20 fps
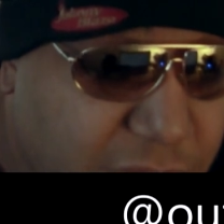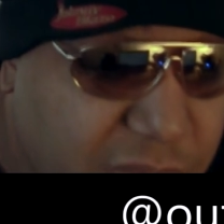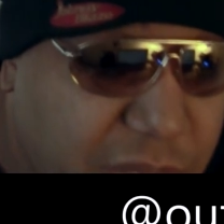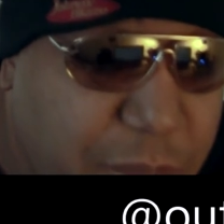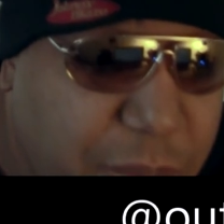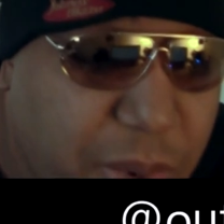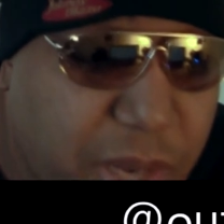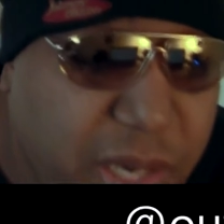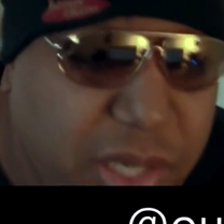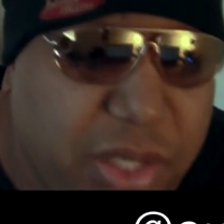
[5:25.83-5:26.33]
they
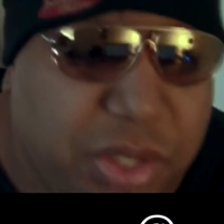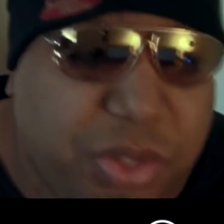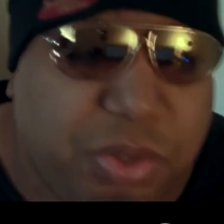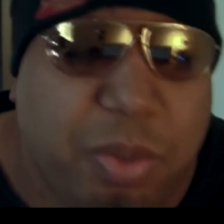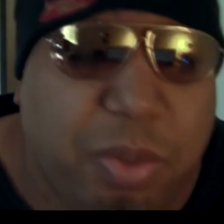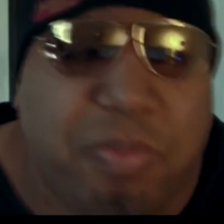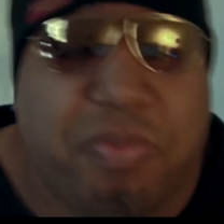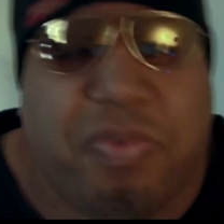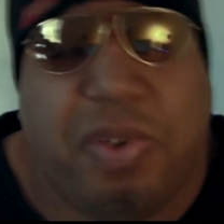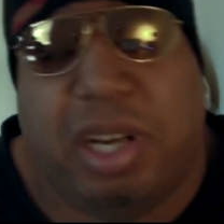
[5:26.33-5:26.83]
wanted to
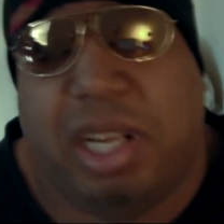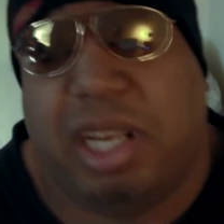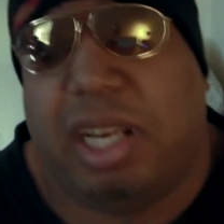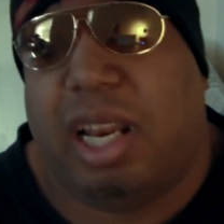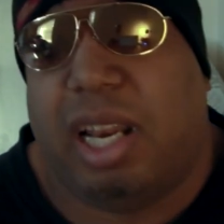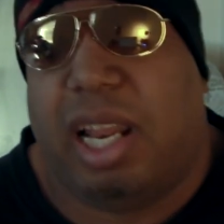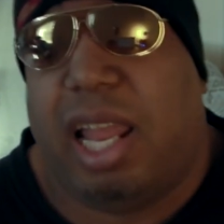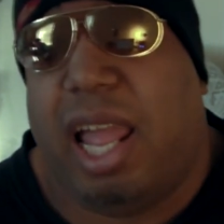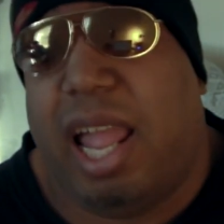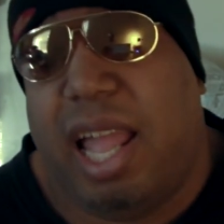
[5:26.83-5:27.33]
strip funding
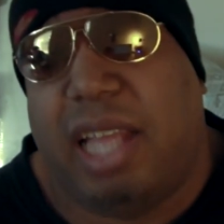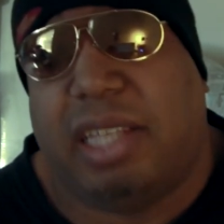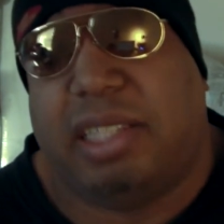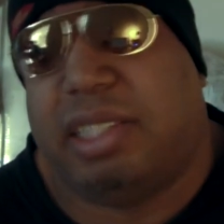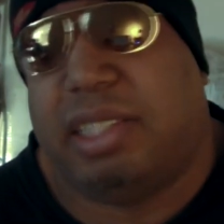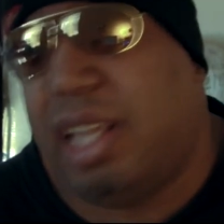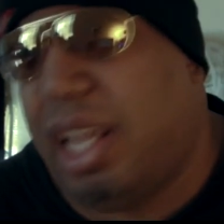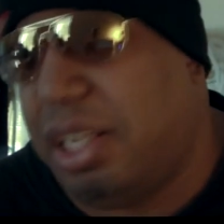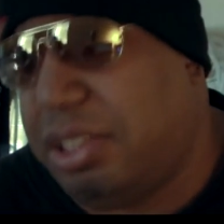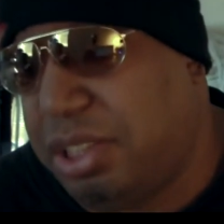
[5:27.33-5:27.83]
last
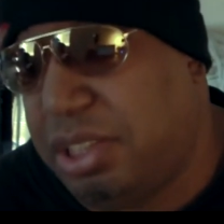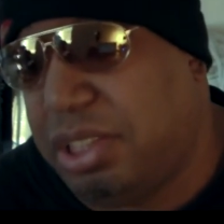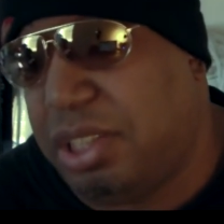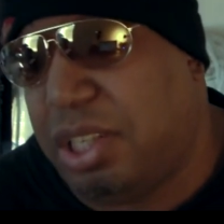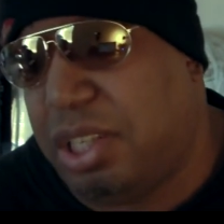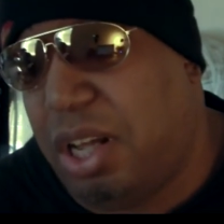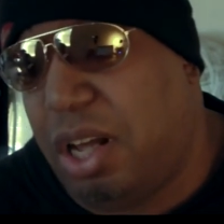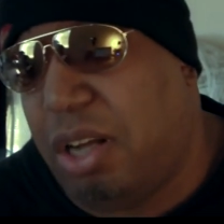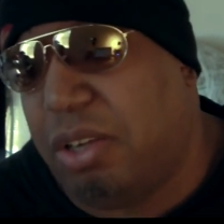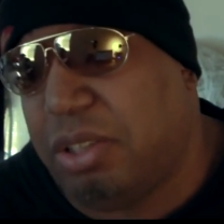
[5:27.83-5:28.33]
session of
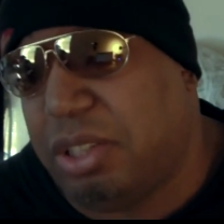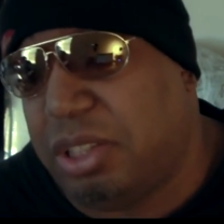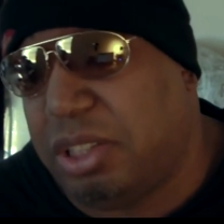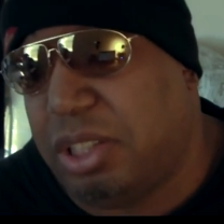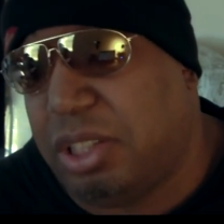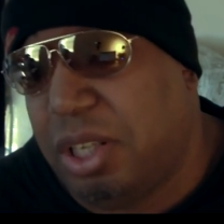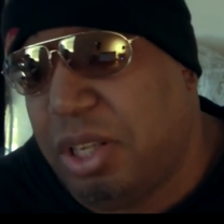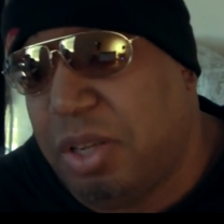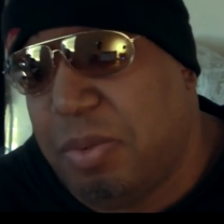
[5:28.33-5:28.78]
Congress,